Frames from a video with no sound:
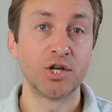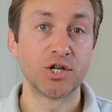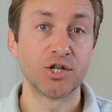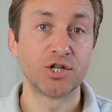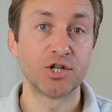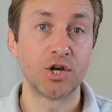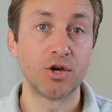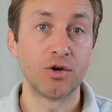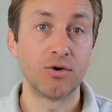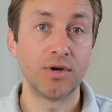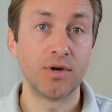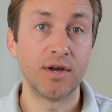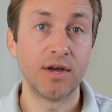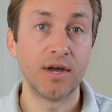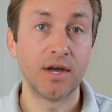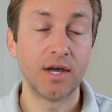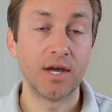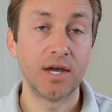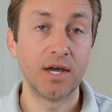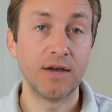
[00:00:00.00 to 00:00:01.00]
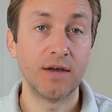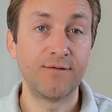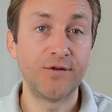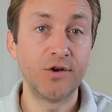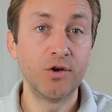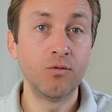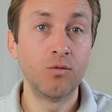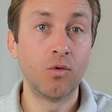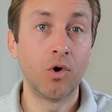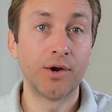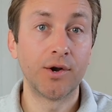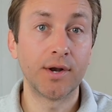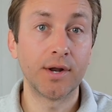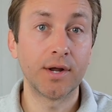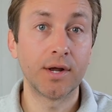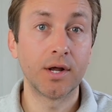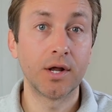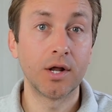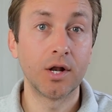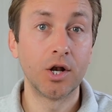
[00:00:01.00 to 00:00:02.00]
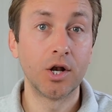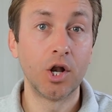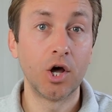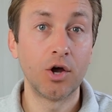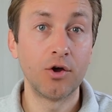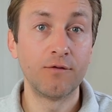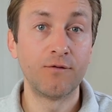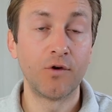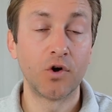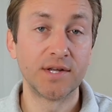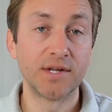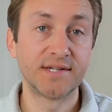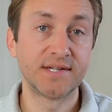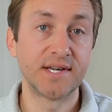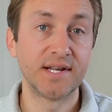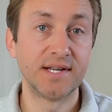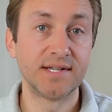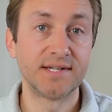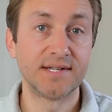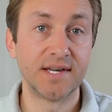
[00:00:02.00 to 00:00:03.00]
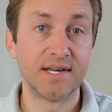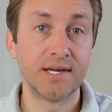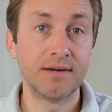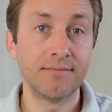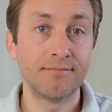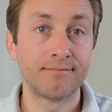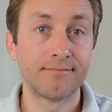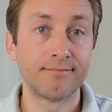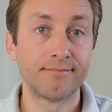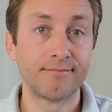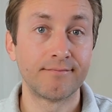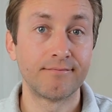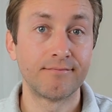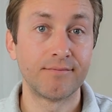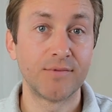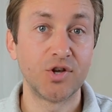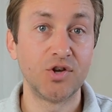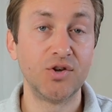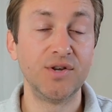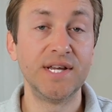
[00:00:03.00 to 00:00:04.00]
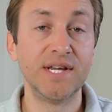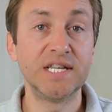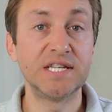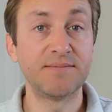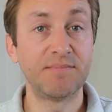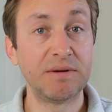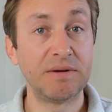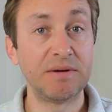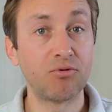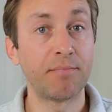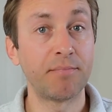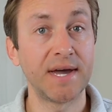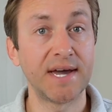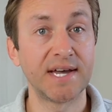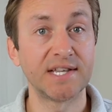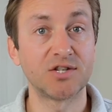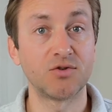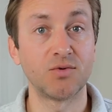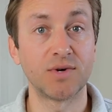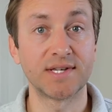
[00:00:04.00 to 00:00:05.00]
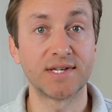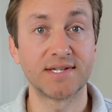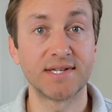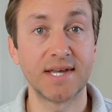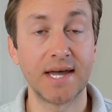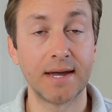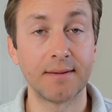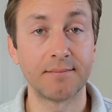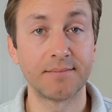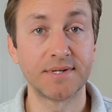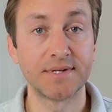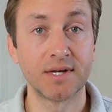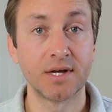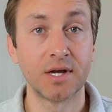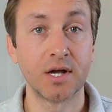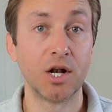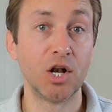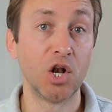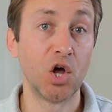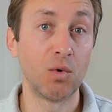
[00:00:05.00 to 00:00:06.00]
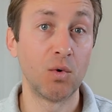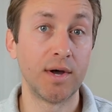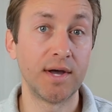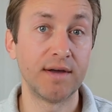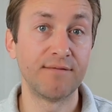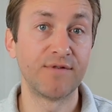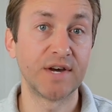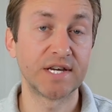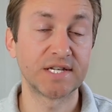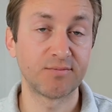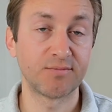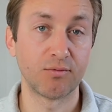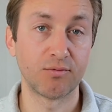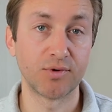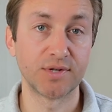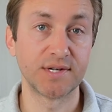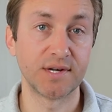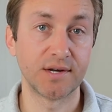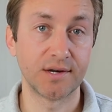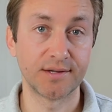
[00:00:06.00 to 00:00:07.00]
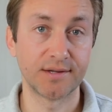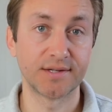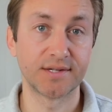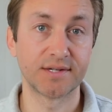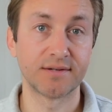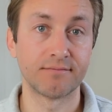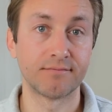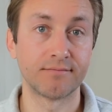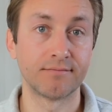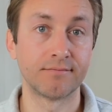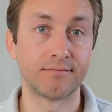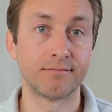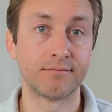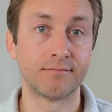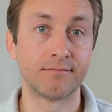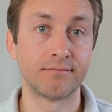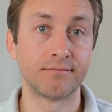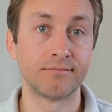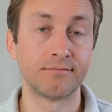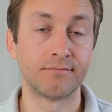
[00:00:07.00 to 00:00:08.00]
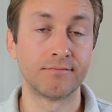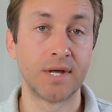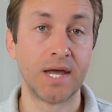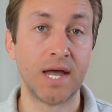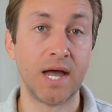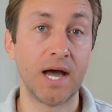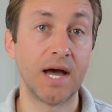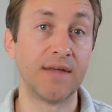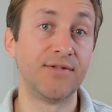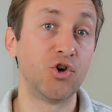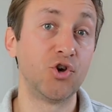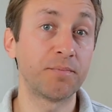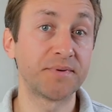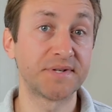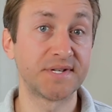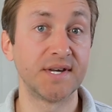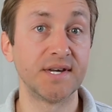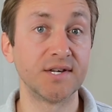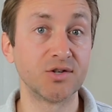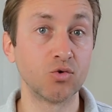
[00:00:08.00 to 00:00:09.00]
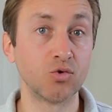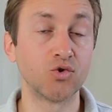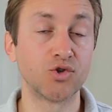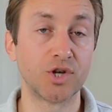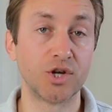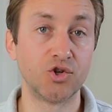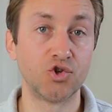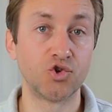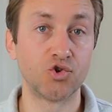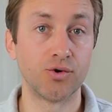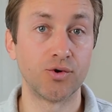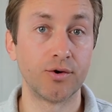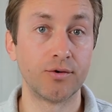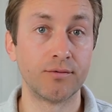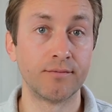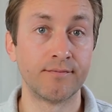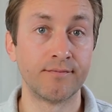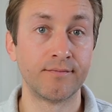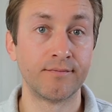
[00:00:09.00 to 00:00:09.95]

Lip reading: So if you want low volatility, you need to be prepared to accept lower investment returns. And the opposite is also true.